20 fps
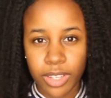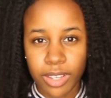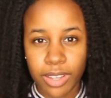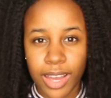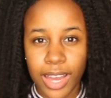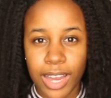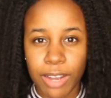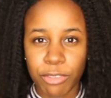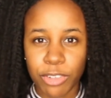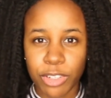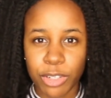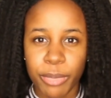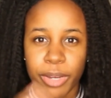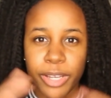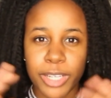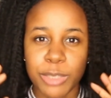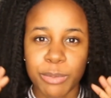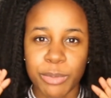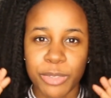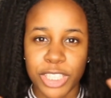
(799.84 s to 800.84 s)
after my
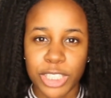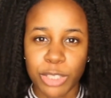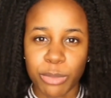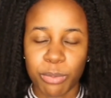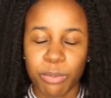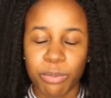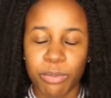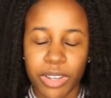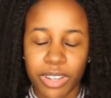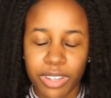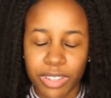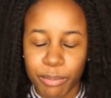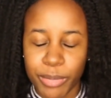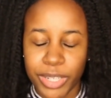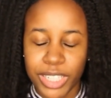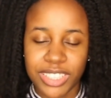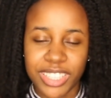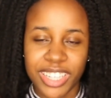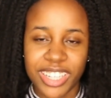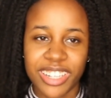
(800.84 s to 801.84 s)
experience
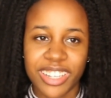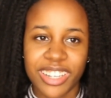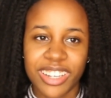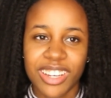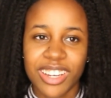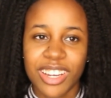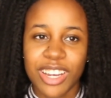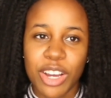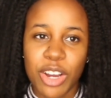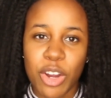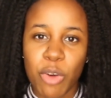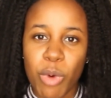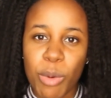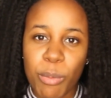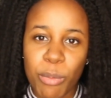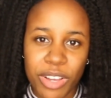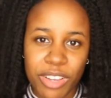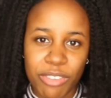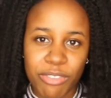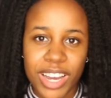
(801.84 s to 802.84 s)
meditating
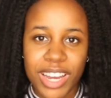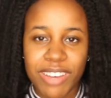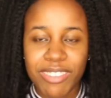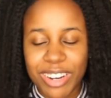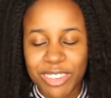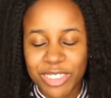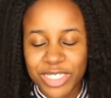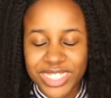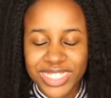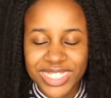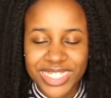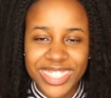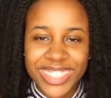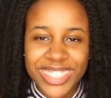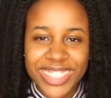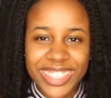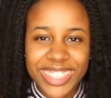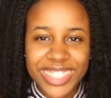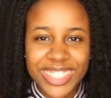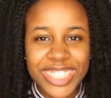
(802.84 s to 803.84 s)
1.5 hours
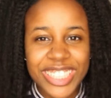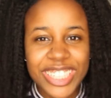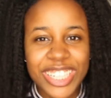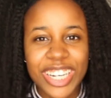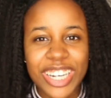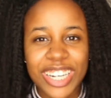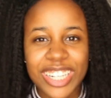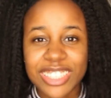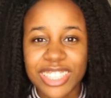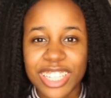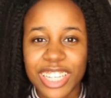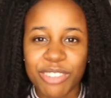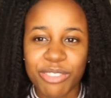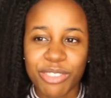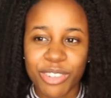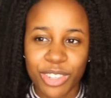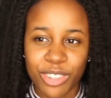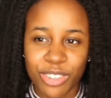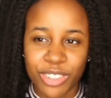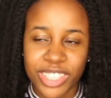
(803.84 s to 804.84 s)
a day
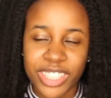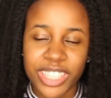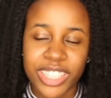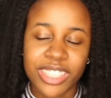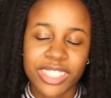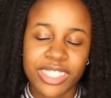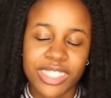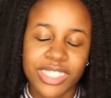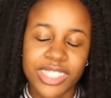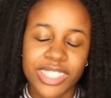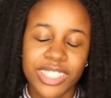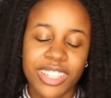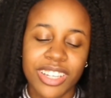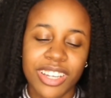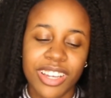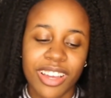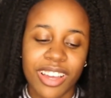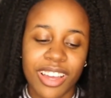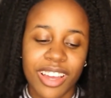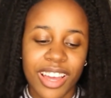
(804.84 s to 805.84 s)
for 30 days.
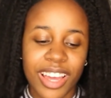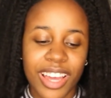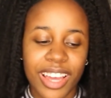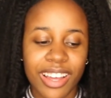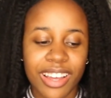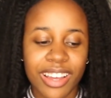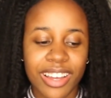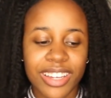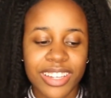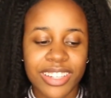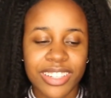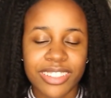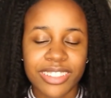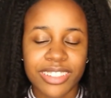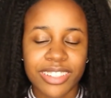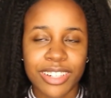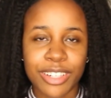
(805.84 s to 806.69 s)
And